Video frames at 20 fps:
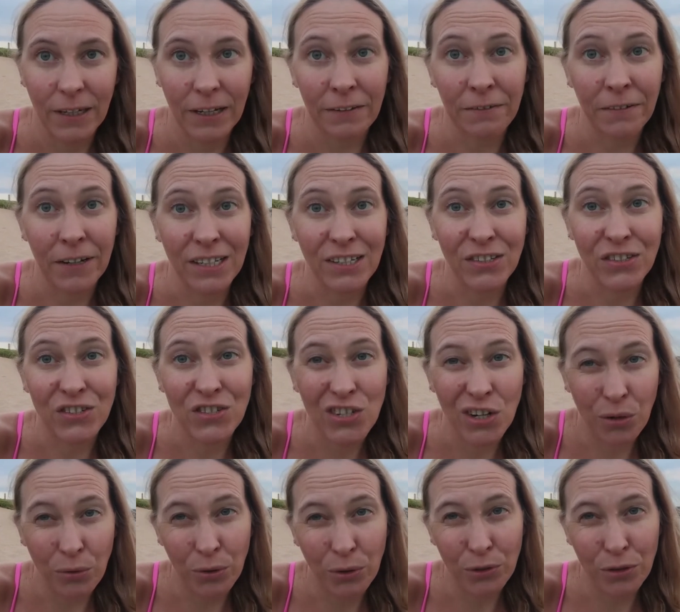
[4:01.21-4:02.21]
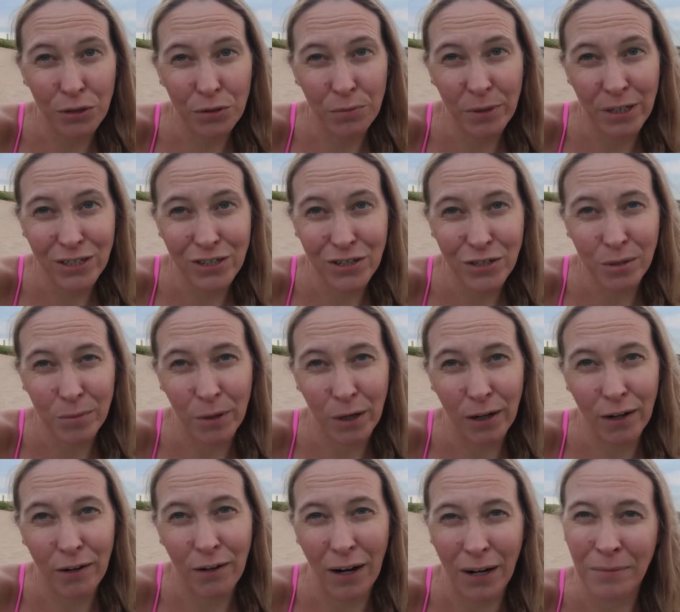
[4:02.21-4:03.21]
if I don't go to the beach
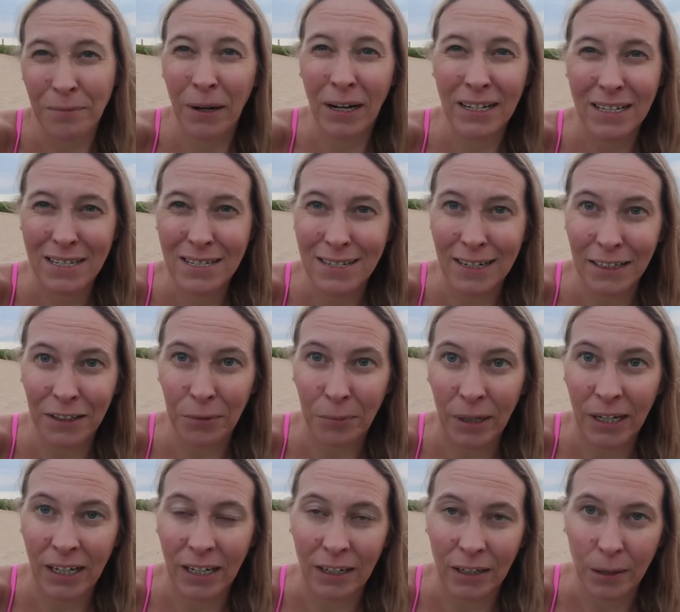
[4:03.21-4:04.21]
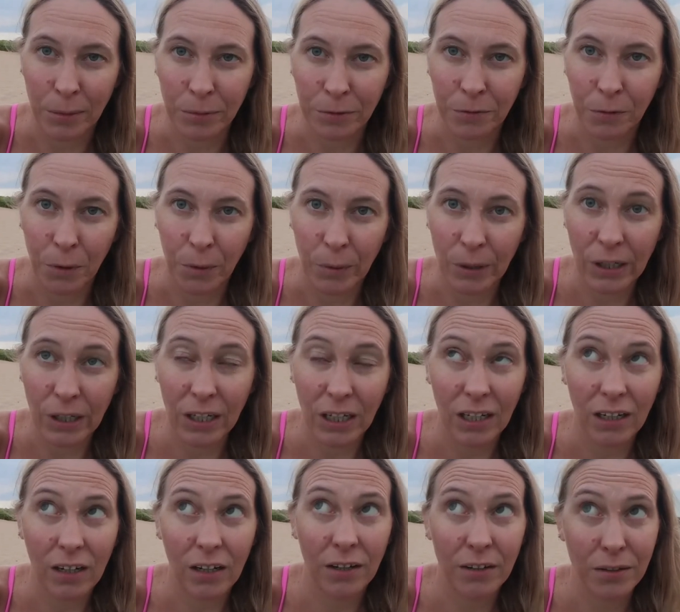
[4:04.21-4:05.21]
tomorrow, I might style my hair before work.
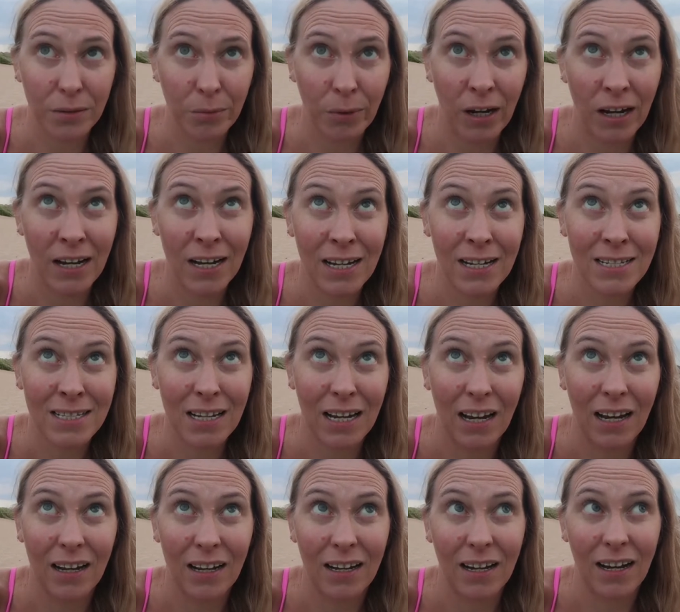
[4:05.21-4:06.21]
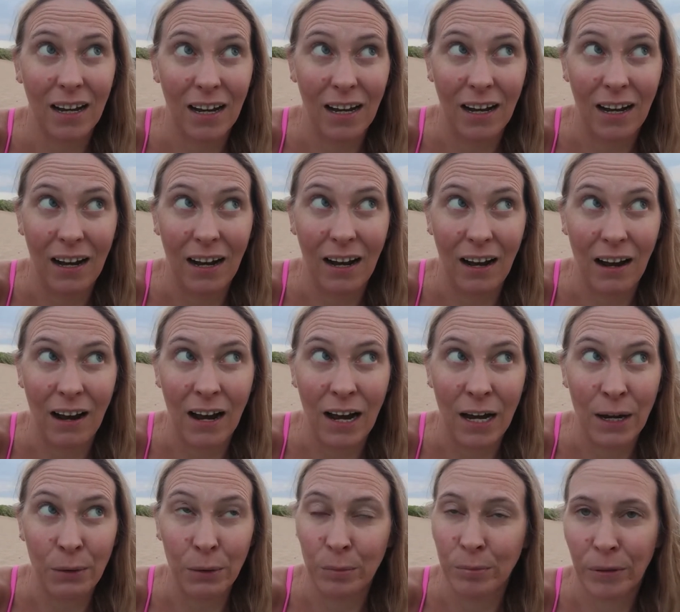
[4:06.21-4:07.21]
Otherwise,
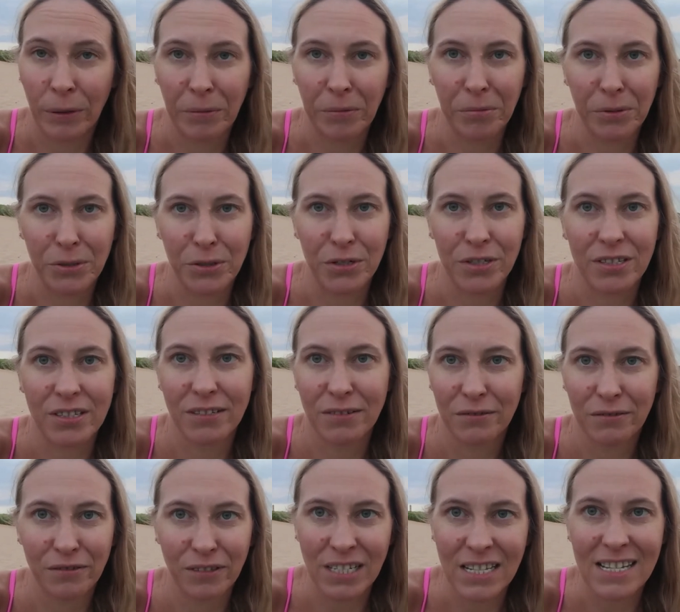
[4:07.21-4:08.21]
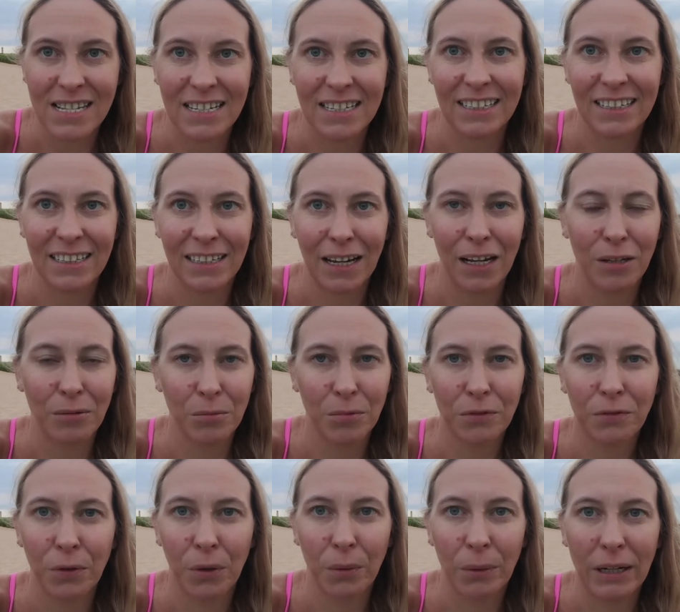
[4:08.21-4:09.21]
I will probably just rinse it again
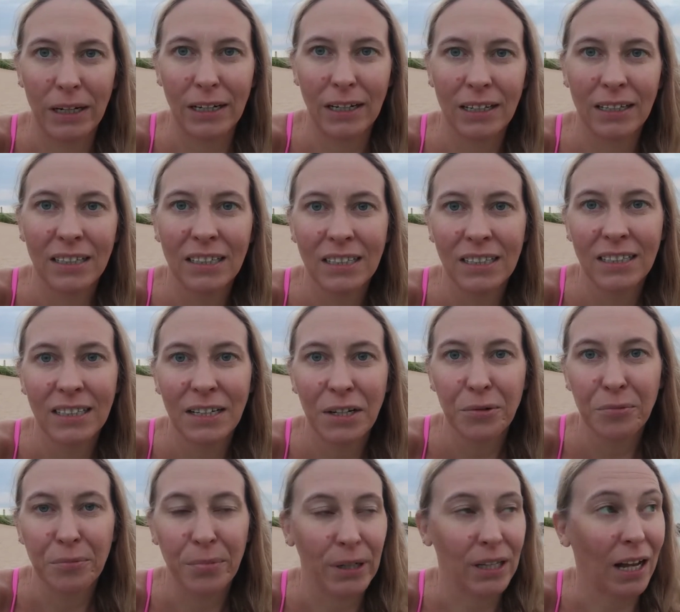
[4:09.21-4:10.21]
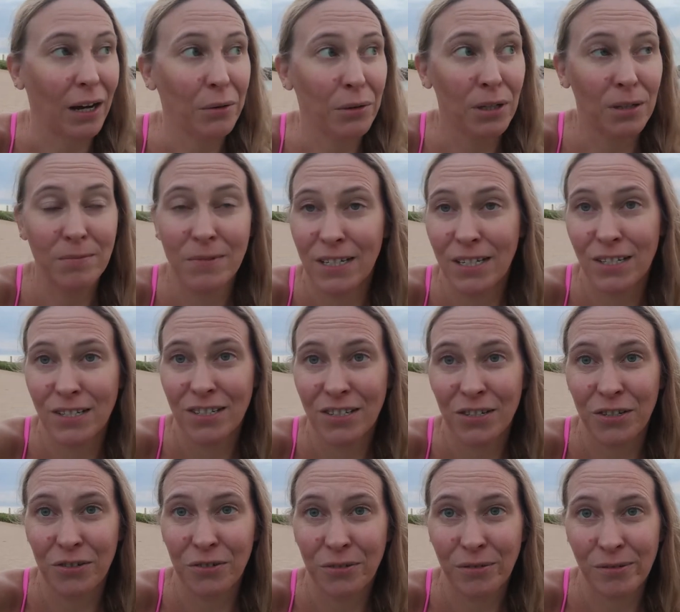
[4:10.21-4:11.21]
before work. But I will update
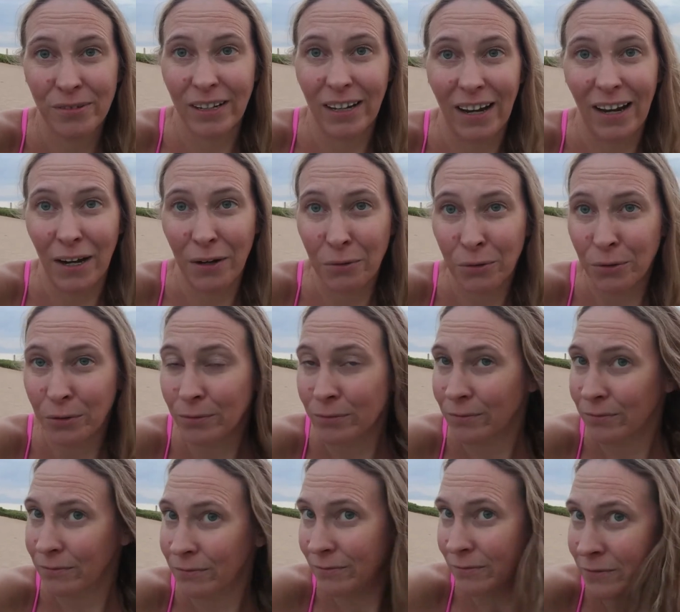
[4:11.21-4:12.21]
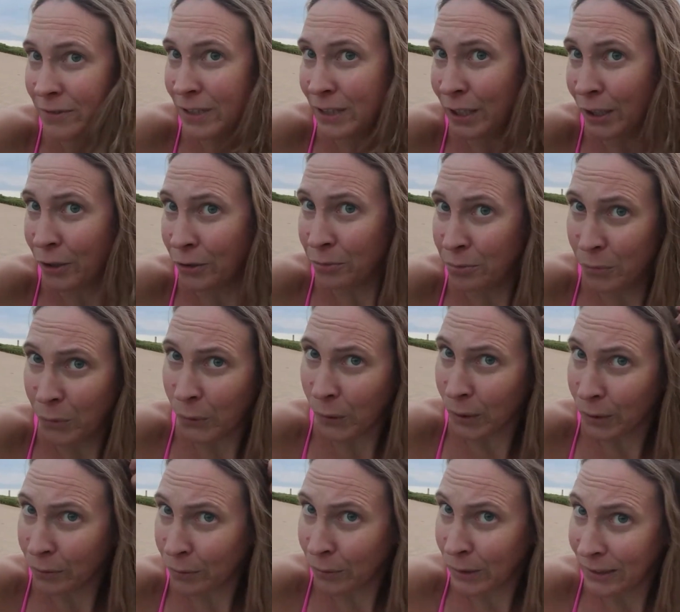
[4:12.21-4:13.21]
you. I will video
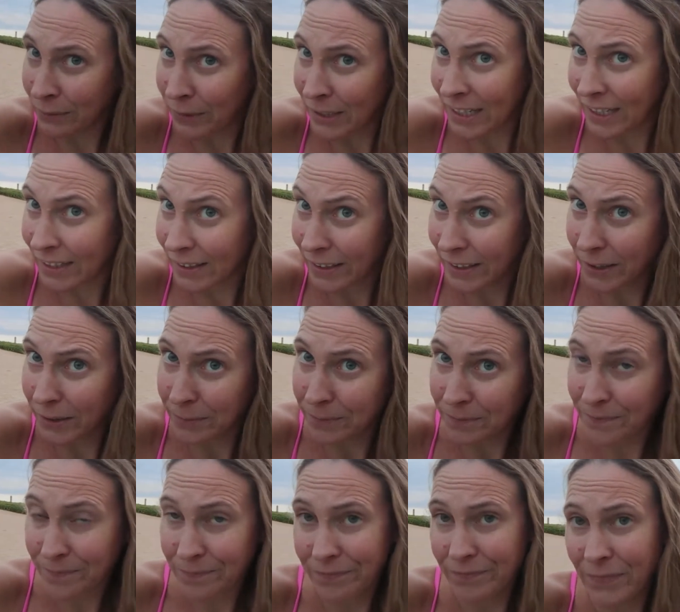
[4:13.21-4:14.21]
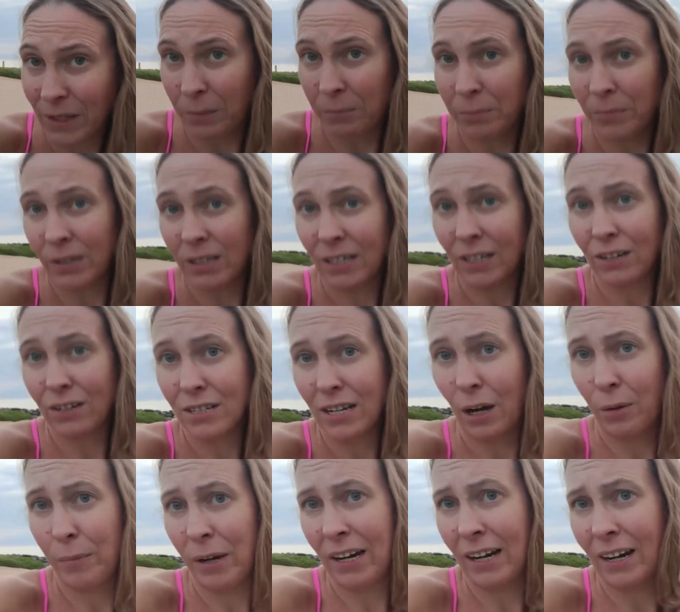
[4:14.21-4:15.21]
more when we get there. But here's
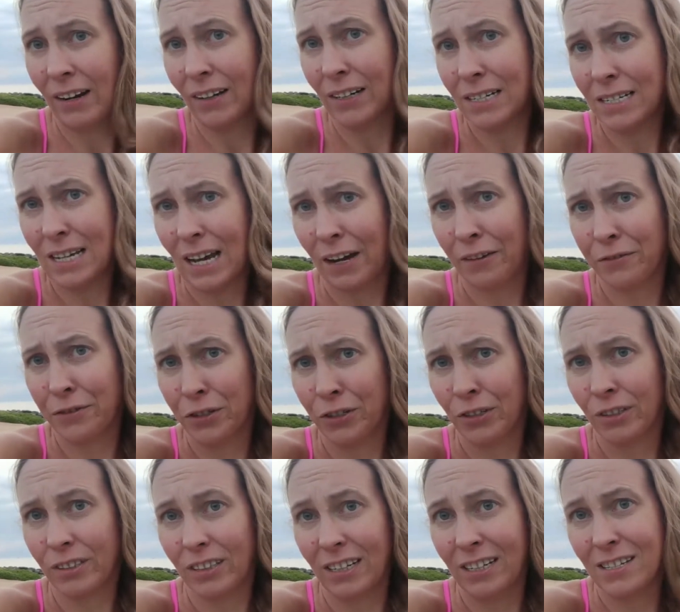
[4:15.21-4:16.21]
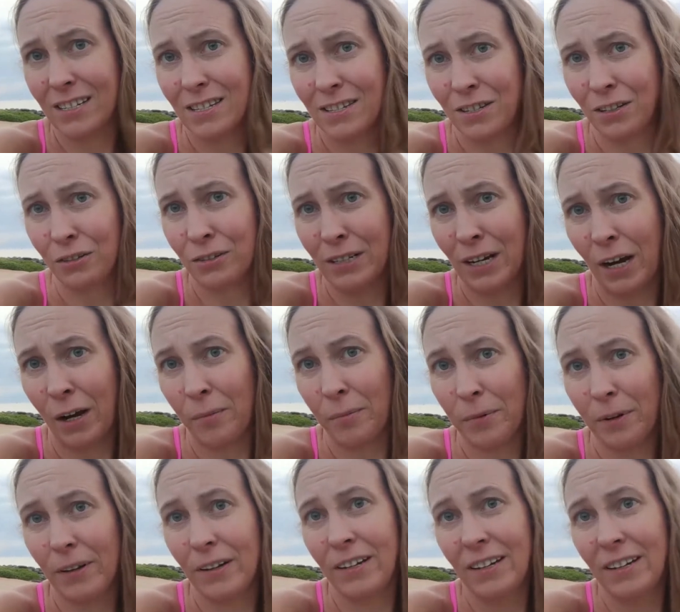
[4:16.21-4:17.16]
how my hair is after it's still damp